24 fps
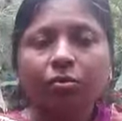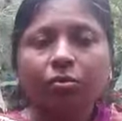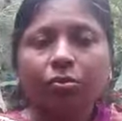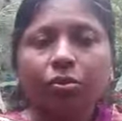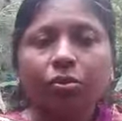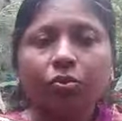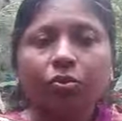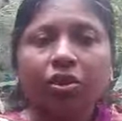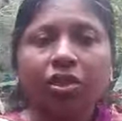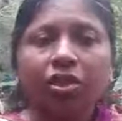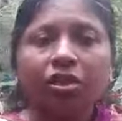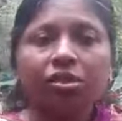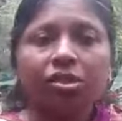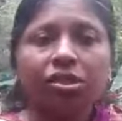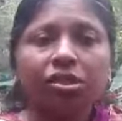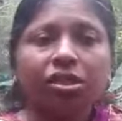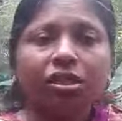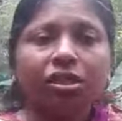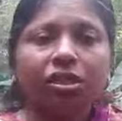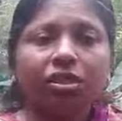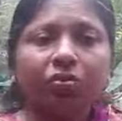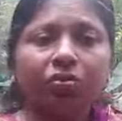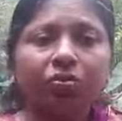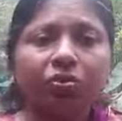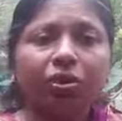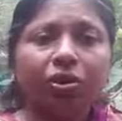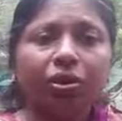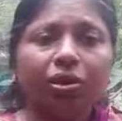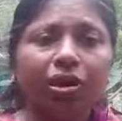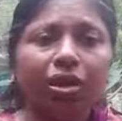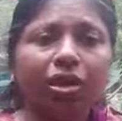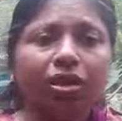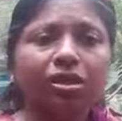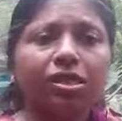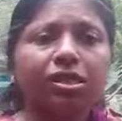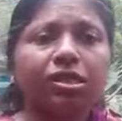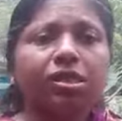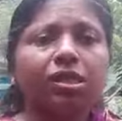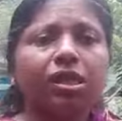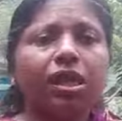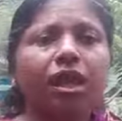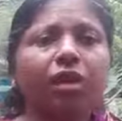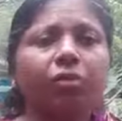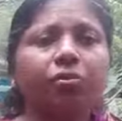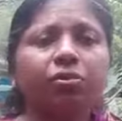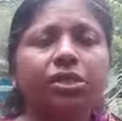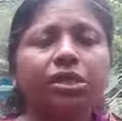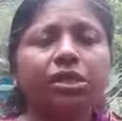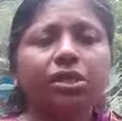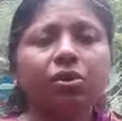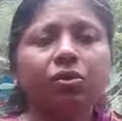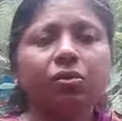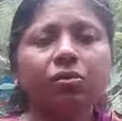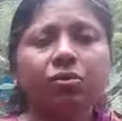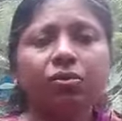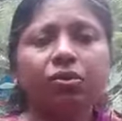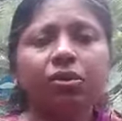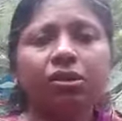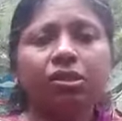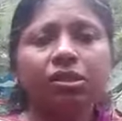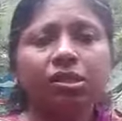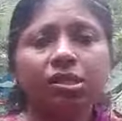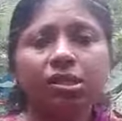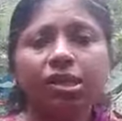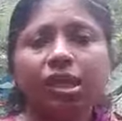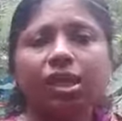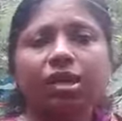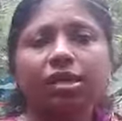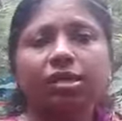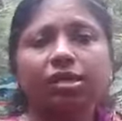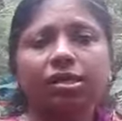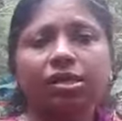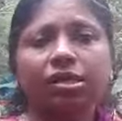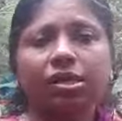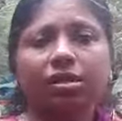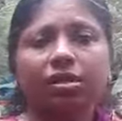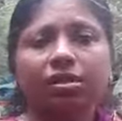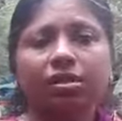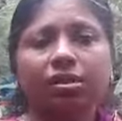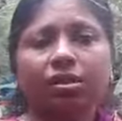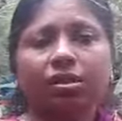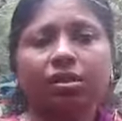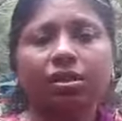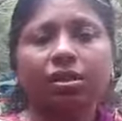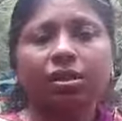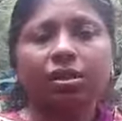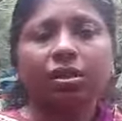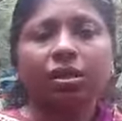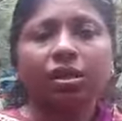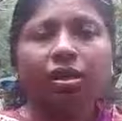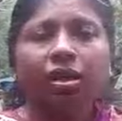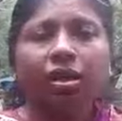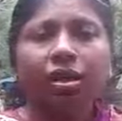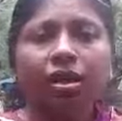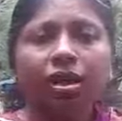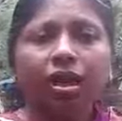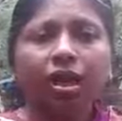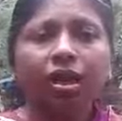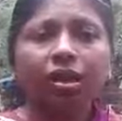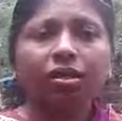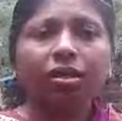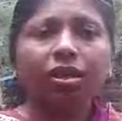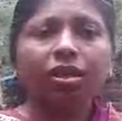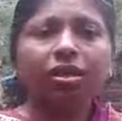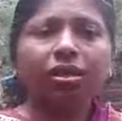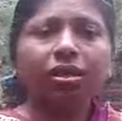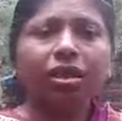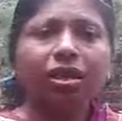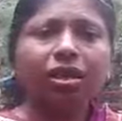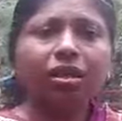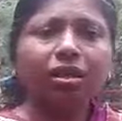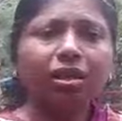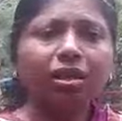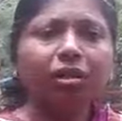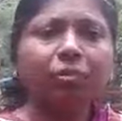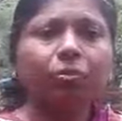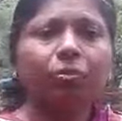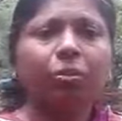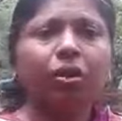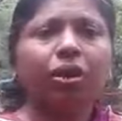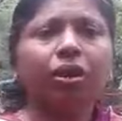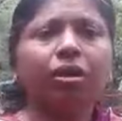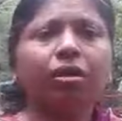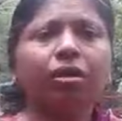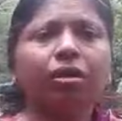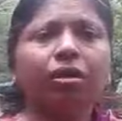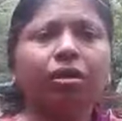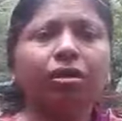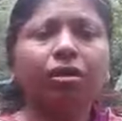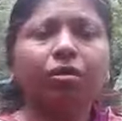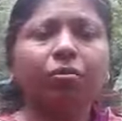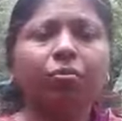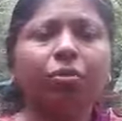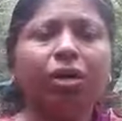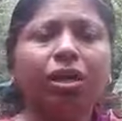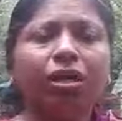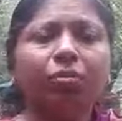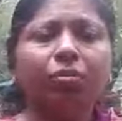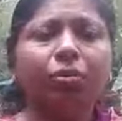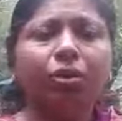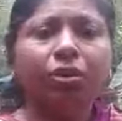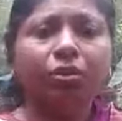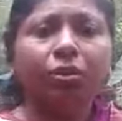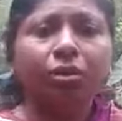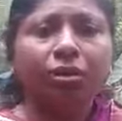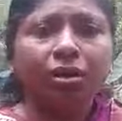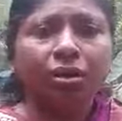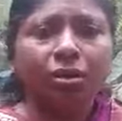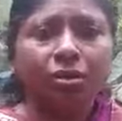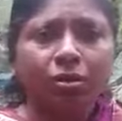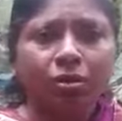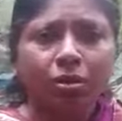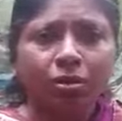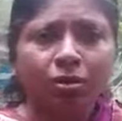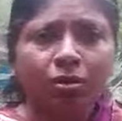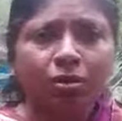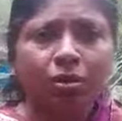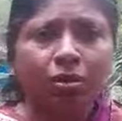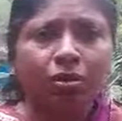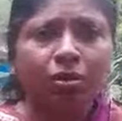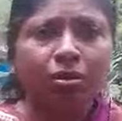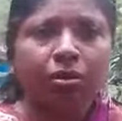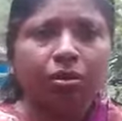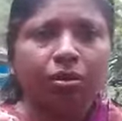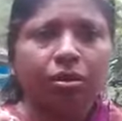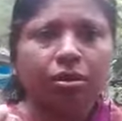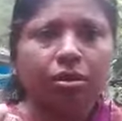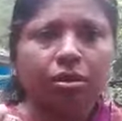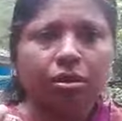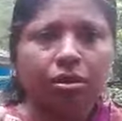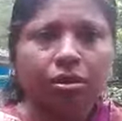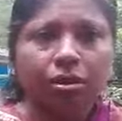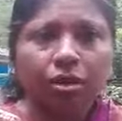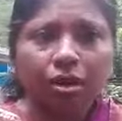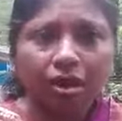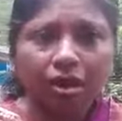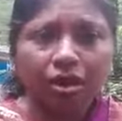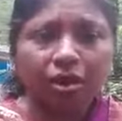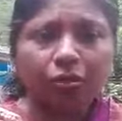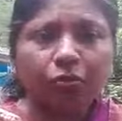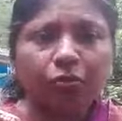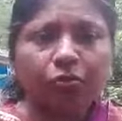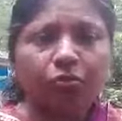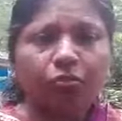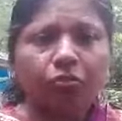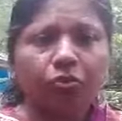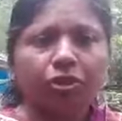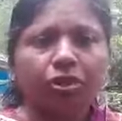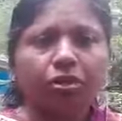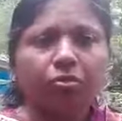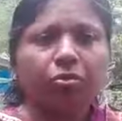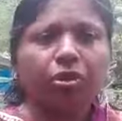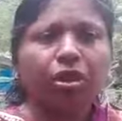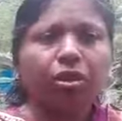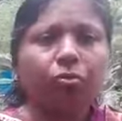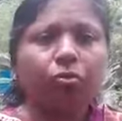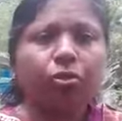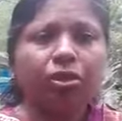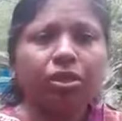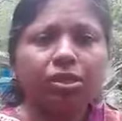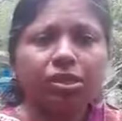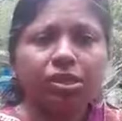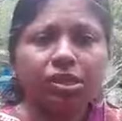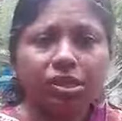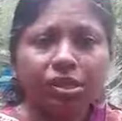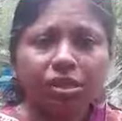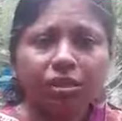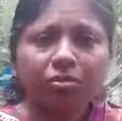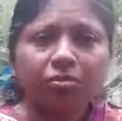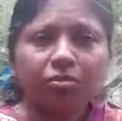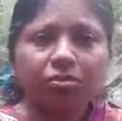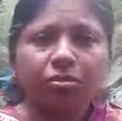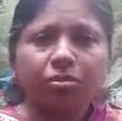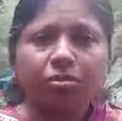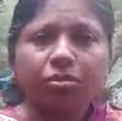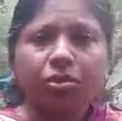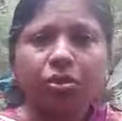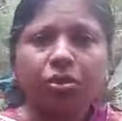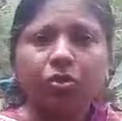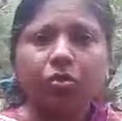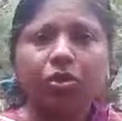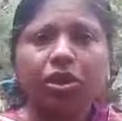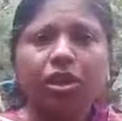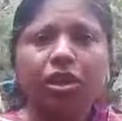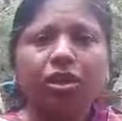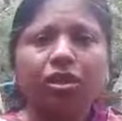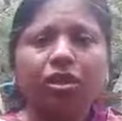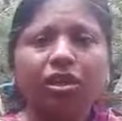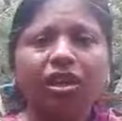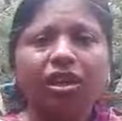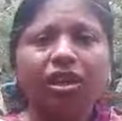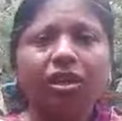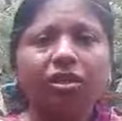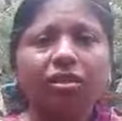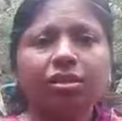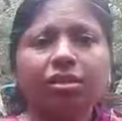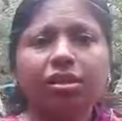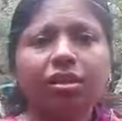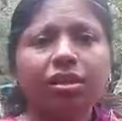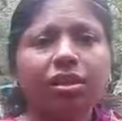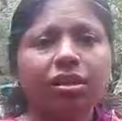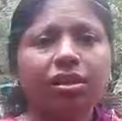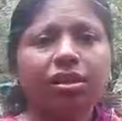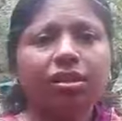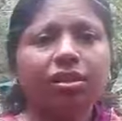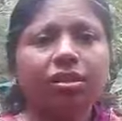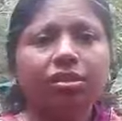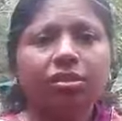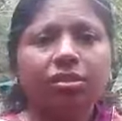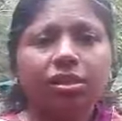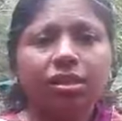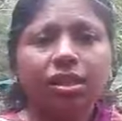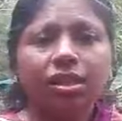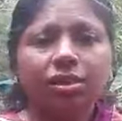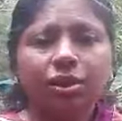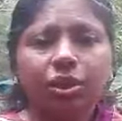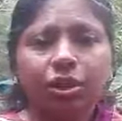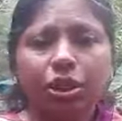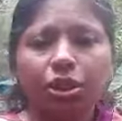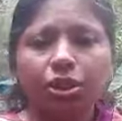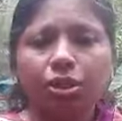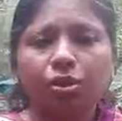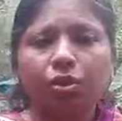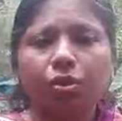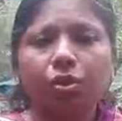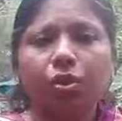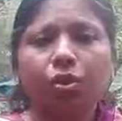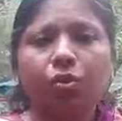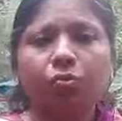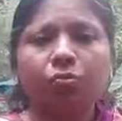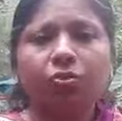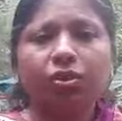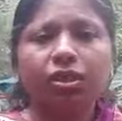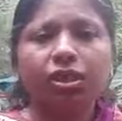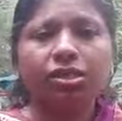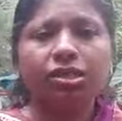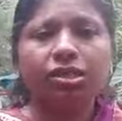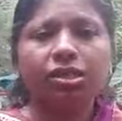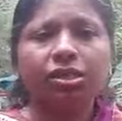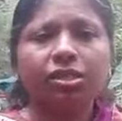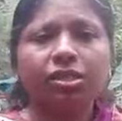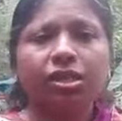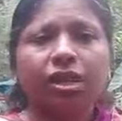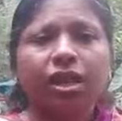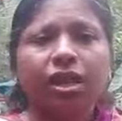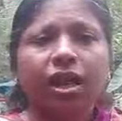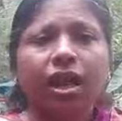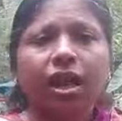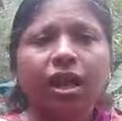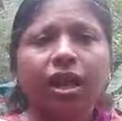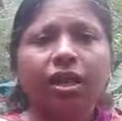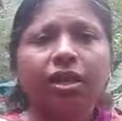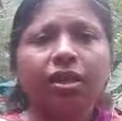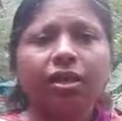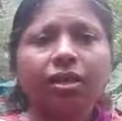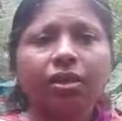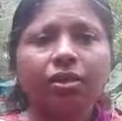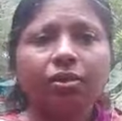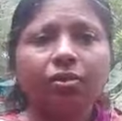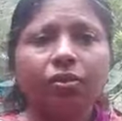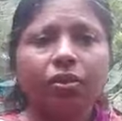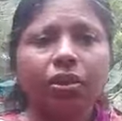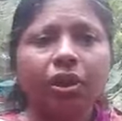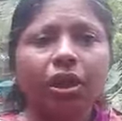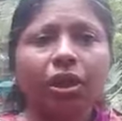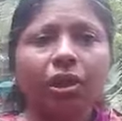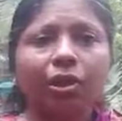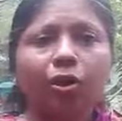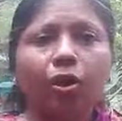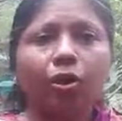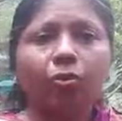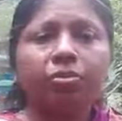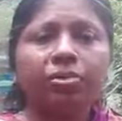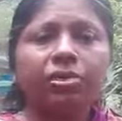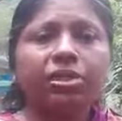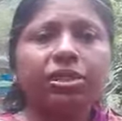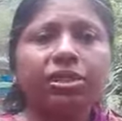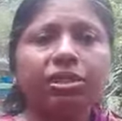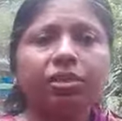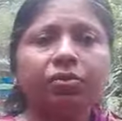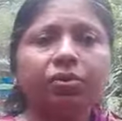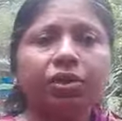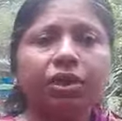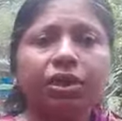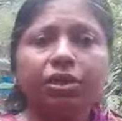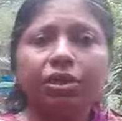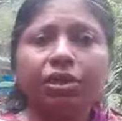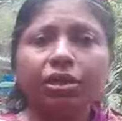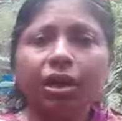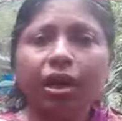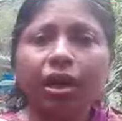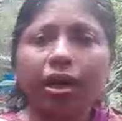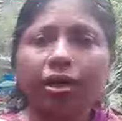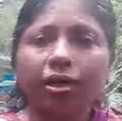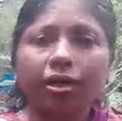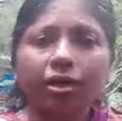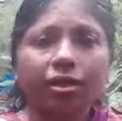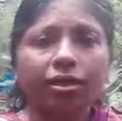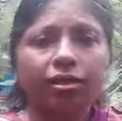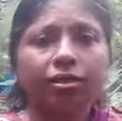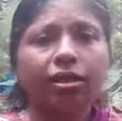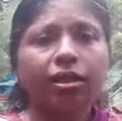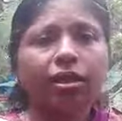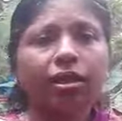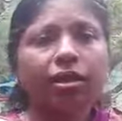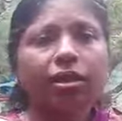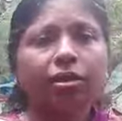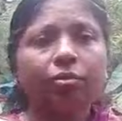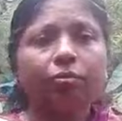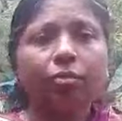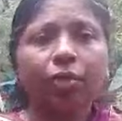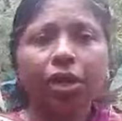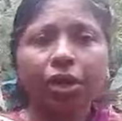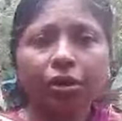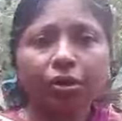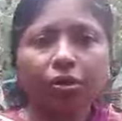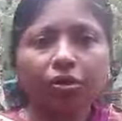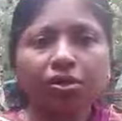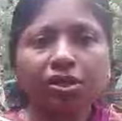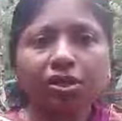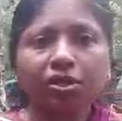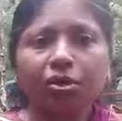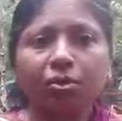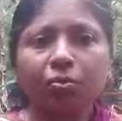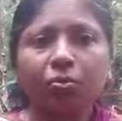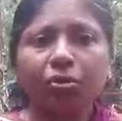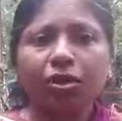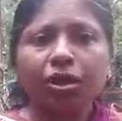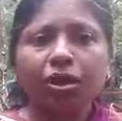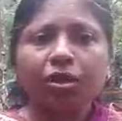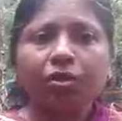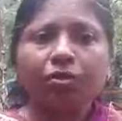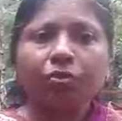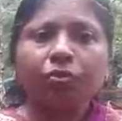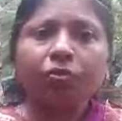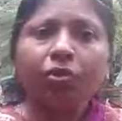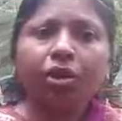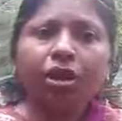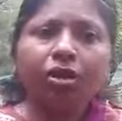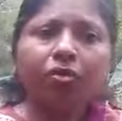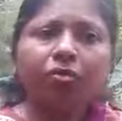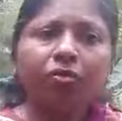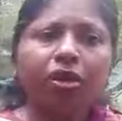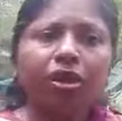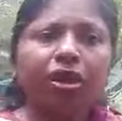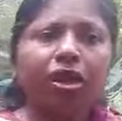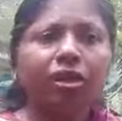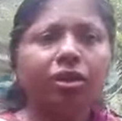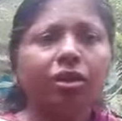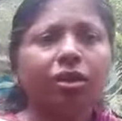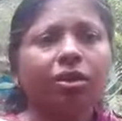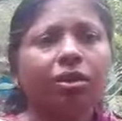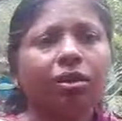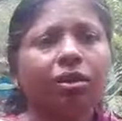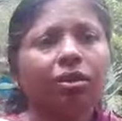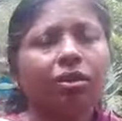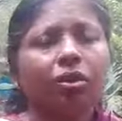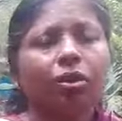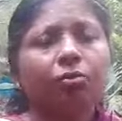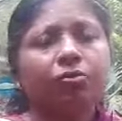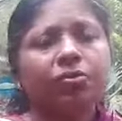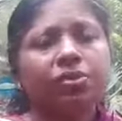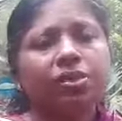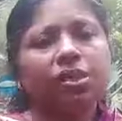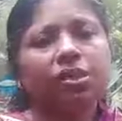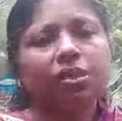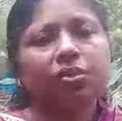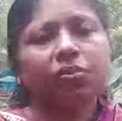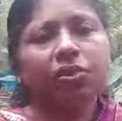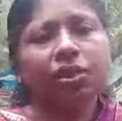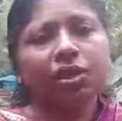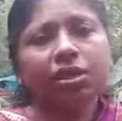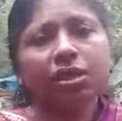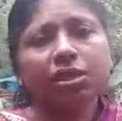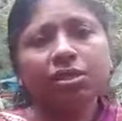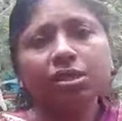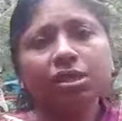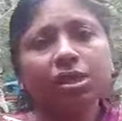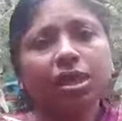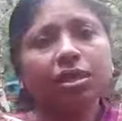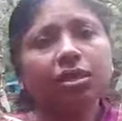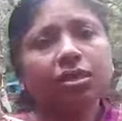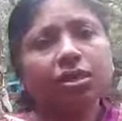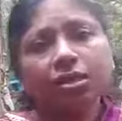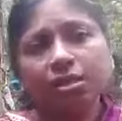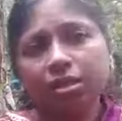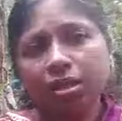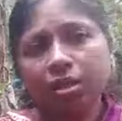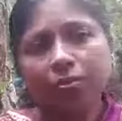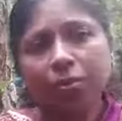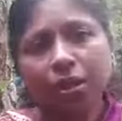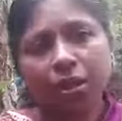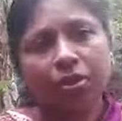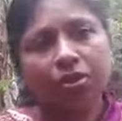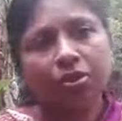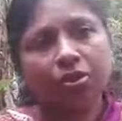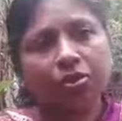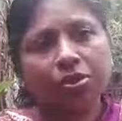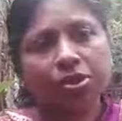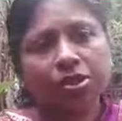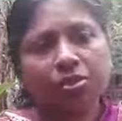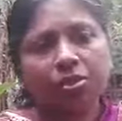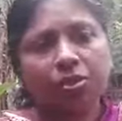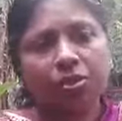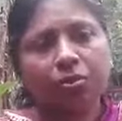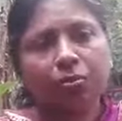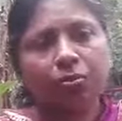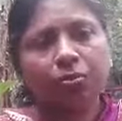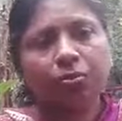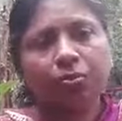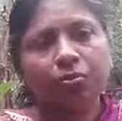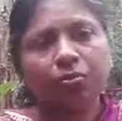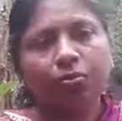You can see various types of cells are there. Like that any part, may be leaf, it may be stem. You can take the section of this and you can observe it under the microscope. Why we are observing this under the microscope?